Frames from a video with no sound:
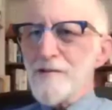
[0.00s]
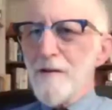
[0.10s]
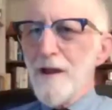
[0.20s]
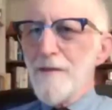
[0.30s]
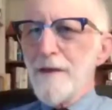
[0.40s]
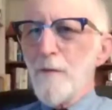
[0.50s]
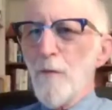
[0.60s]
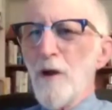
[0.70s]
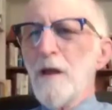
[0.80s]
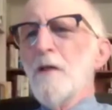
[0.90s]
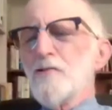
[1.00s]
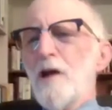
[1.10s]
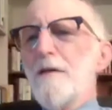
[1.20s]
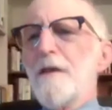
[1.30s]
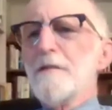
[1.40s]
Or is there anything? What
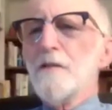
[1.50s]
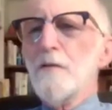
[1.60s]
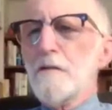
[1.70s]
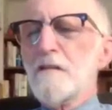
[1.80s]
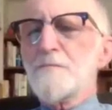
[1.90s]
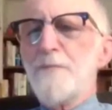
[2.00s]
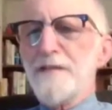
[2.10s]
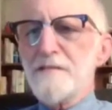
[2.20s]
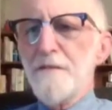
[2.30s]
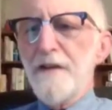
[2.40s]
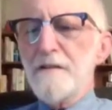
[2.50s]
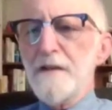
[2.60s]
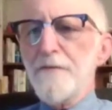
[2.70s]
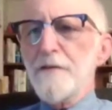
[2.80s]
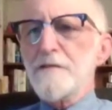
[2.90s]
Jonathan alluded to specific
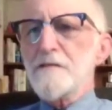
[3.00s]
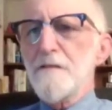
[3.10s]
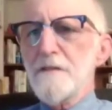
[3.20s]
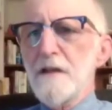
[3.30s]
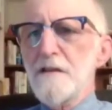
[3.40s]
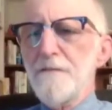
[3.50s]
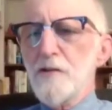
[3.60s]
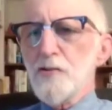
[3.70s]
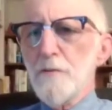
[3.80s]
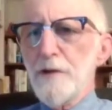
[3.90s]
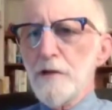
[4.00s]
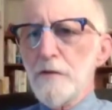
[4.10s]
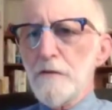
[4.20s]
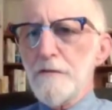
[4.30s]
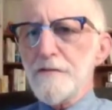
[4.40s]
differences of individual
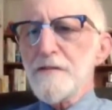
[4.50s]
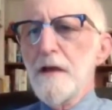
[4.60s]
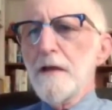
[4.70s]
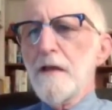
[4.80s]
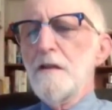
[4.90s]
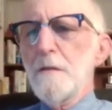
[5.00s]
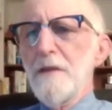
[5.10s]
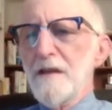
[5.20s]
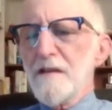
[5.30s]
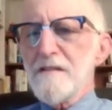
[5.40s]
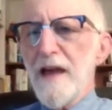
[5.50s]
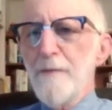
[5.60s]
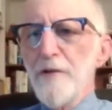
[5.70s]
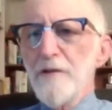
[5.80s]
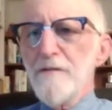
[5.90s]
pollutants. Can you give me an
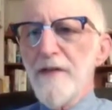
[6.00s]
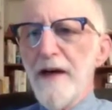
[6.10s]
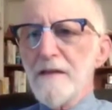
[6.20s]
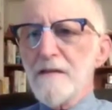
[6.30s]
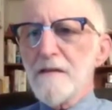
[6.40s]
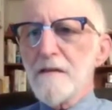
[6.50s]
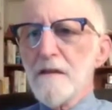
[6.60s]
example of that?